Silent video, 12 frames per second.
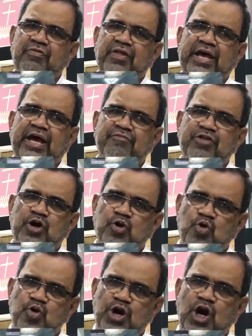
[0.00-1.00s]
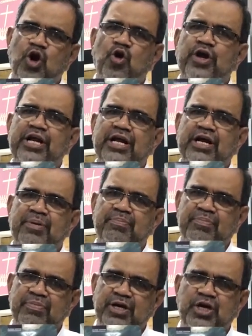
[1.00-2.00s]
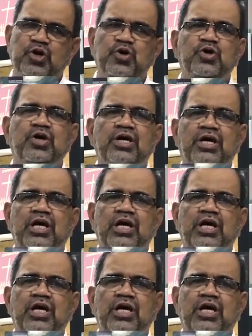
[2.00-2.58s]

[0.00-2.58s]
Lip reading: they have their own low income, you know,